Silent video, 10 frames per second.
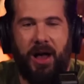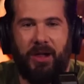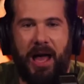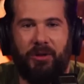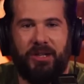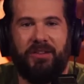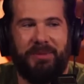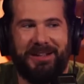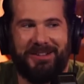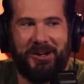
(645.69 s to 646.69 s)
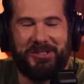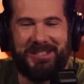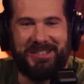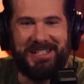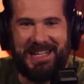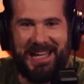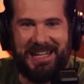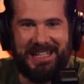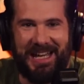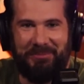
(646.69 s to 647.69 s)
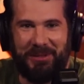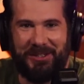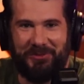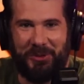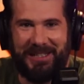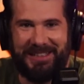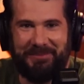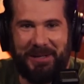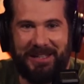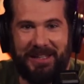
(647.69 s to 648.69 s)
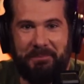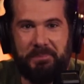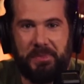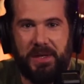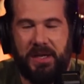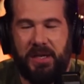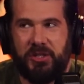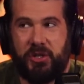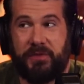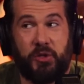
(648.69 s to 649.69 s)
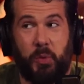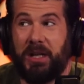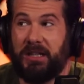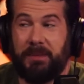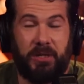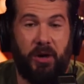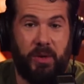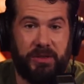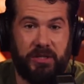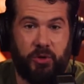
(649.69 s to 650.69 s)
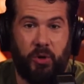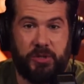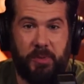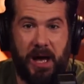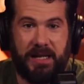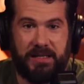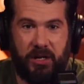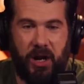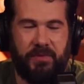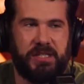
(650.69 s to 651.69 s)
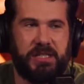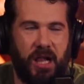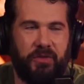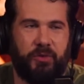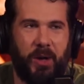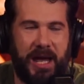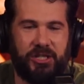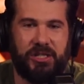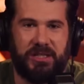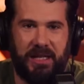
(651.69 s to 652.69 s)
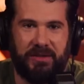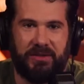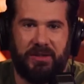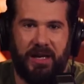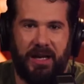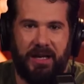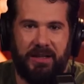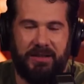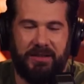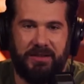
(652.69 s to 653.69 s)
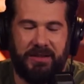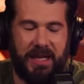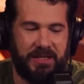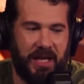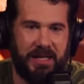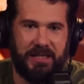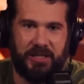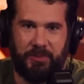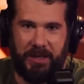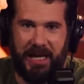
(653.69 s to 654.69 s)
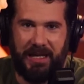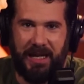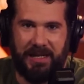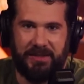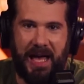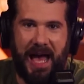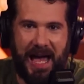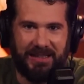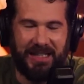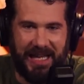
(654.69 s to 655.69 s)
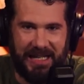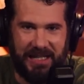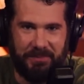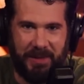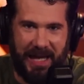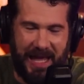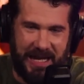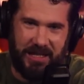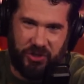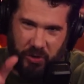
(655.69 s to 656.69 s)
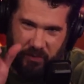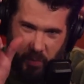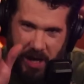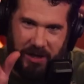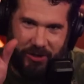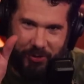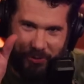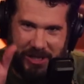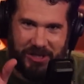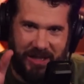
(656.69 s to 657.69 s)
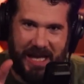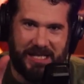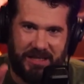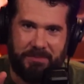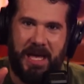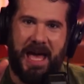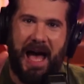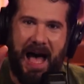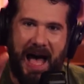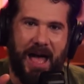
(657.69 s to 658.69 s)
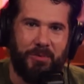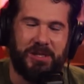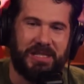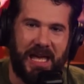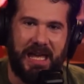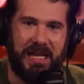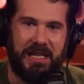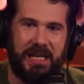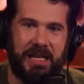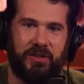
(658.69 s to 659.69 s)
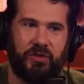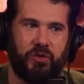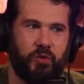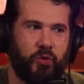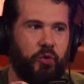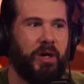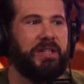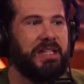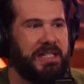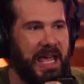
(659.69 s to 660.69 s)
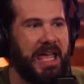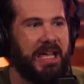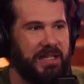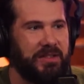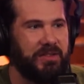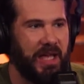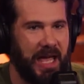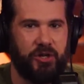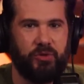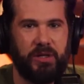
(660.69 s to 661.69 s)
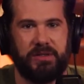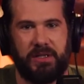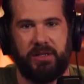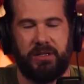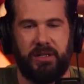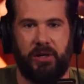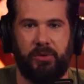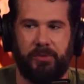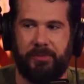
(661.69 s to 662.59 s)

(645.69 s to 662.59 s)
I'll love Ben Carson to the day I die because of what he did back then. So if there's one clip, though, with this correspondence dinner of the self-righteousness that is on display and is highlighted by any sort of one crystallized clip, I would say it's Chrissy Teigen's entrance. Here you go.